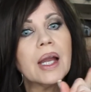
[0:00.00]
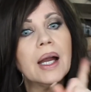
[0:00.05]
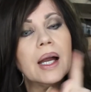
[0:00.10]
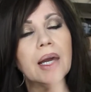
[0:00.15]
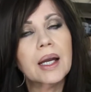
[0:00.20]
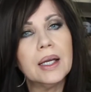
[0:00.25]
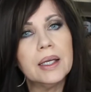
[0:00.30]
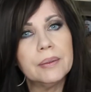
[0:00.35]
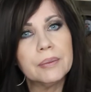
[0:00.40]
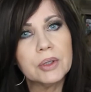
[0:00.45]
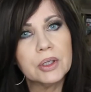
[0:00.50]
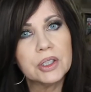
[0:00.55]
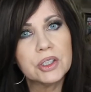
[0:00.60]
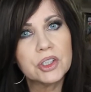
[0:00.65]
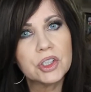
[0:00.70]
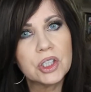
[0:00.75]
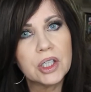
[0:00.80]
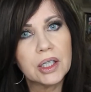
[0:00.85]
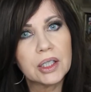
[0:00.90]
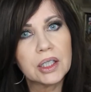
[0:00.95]
I am going to
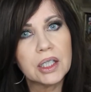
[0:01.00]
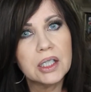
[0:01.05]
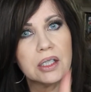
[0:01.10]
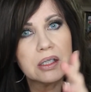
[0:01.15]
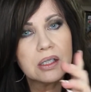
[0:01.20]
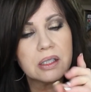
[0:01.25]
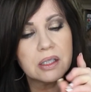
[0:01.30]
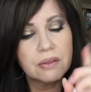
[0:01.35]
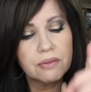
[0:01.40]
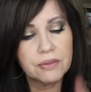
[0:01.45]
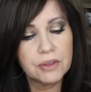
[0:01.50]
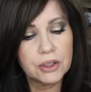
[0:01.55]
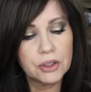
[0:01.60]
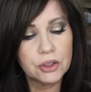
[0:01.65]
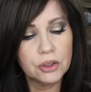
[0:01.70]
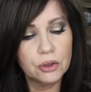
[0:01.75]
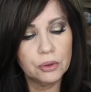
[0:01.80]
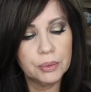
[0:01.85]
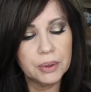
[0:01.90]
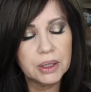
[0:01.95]
check and see if they
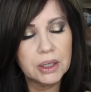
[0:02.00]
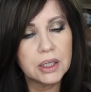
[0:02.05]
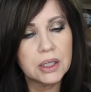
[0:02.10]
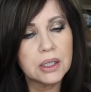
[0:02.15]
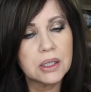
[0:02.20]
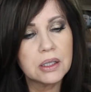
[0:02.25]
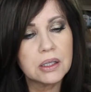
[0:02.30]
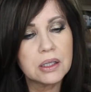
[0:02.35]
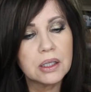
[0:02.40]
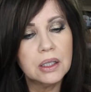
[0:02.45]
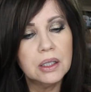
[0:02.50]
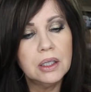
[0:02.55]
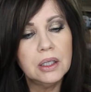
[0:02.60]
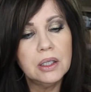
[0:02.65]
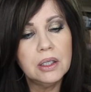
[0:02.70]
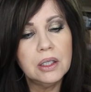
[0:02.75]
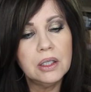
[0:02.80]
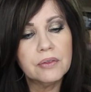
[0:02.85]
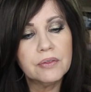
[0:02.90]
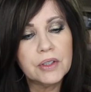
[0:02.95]
do, because
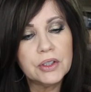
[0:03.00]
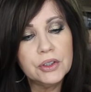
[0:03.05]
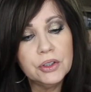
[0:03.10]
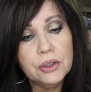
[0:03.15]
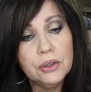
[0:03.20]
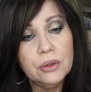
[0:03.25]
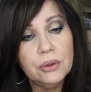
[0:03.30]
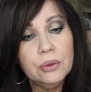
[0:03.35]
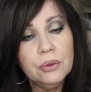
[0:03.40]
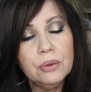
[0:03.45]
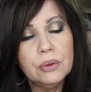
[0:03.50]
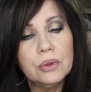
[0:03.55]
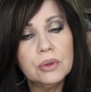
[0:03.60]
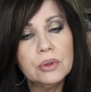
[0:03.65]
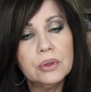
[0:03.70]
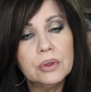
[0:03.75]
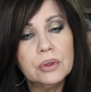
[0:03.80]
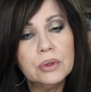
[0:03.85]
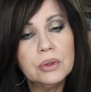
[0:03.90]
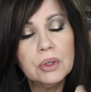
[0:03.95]
if they do,
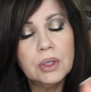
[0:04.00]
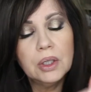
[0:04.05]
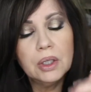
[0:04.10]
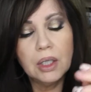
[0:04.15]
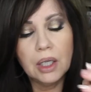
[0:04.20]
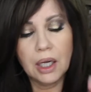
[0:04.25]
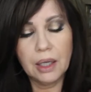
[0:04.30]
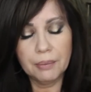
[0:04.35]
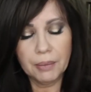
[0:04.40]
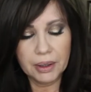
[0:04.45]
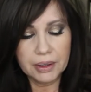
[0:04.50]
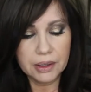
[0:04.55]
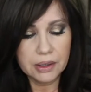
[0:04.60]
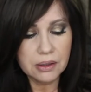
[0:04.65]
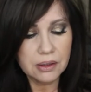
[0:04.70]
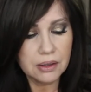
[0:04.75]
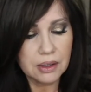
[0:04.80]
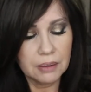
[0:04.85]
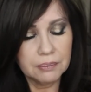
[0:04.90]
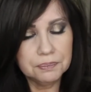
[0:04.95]
I might
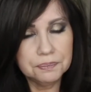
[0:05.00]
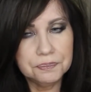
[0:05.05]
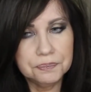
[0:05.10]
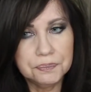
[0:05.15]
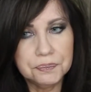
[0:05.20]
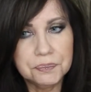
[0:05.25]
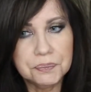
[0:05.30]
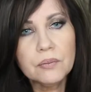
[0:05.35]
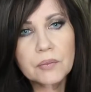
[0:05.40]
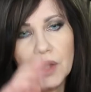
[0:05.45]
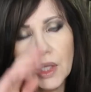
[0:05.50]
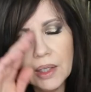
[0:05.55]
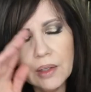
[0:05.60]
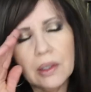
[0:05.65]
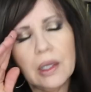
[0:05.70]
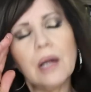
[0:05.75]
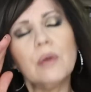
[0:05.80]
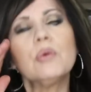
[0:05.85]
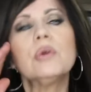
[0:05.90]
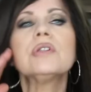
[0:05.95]
get some.
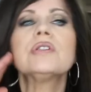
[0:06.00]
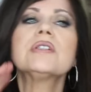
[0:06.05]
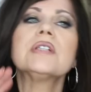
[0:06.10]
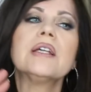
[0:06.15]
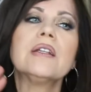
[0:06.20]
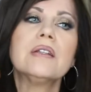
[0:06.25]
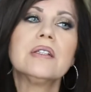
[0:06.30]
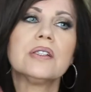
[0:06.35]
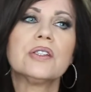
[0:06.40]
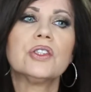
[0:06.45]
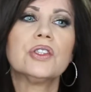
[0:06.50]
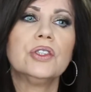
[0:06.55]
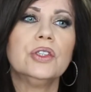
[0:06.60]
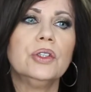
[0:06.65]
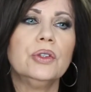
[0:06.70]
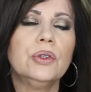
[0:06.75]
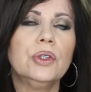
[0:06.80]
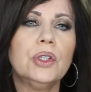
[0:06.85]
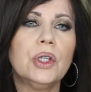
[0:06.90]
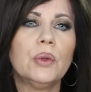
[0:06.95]
And I will say this
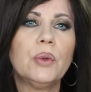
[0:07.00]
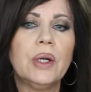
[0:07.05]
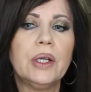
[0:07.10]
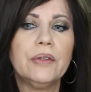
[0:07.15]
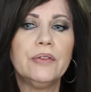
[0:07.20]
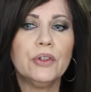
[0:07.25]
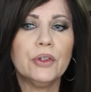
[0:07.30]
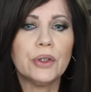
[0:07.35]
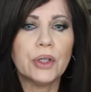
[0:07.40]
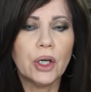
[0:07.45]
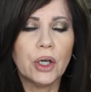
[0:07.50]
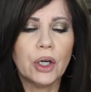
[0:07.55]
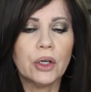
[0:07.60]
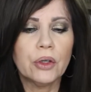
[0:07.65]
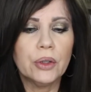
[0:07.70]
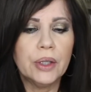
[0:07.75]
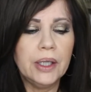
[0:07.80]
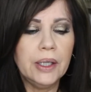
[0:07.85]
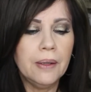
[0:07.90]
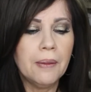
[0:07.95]
too, you know what, if you're in a
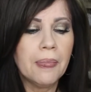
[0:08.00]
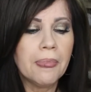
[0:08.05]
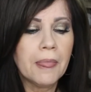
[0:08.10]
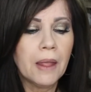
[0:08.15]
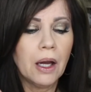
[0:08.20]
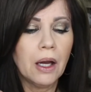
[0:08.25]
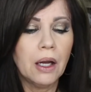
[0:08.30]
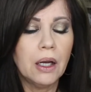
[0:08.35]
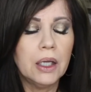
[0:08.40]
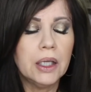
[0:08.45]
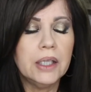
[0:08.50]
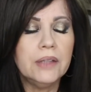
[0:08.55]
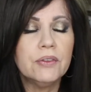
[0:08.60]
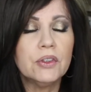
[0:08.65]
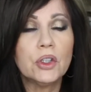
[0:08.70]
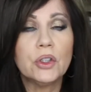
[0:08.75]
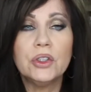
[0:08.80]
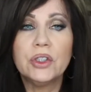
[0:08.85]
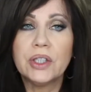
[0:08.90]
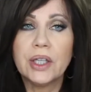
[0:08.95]
hurry,
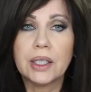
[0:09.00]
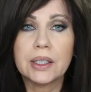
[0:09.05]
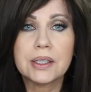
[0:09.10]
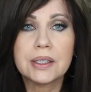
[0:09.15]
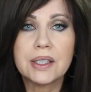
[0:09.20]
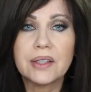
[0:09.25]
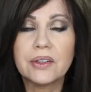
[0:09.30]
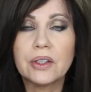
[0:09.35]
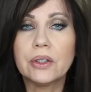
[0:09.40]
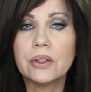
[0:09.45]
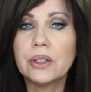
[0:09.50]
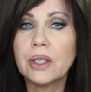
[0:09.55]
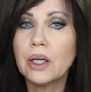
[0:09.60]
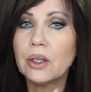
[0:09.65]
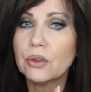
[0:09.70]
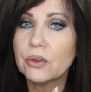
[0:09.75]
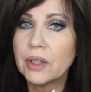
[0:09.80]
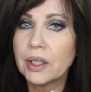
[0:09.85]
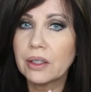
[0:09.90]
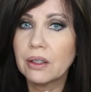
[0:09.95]
even though you got to sit there and
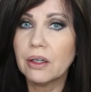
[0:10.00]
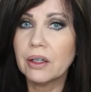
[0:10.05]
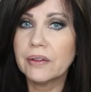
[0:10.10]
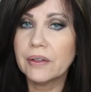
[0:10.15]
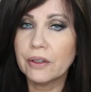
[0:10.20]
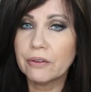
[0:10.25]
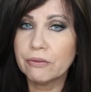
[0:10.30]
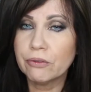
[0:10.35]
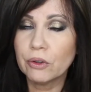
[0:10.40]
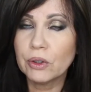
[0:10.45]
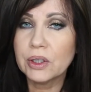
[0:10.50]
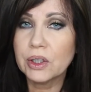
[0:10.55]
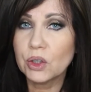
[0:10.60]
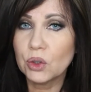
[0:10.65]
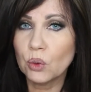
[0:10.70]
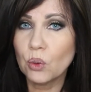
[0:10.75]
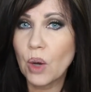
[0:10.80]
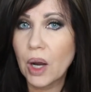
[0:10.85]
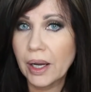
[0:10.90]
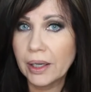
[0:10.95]
hold that on there for a
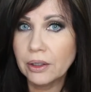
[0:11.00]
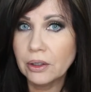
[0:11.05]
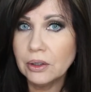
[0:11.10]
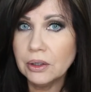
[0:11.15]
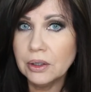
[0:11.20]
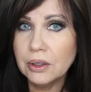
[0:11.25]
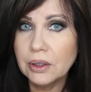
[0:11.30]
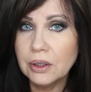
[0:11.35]
little while,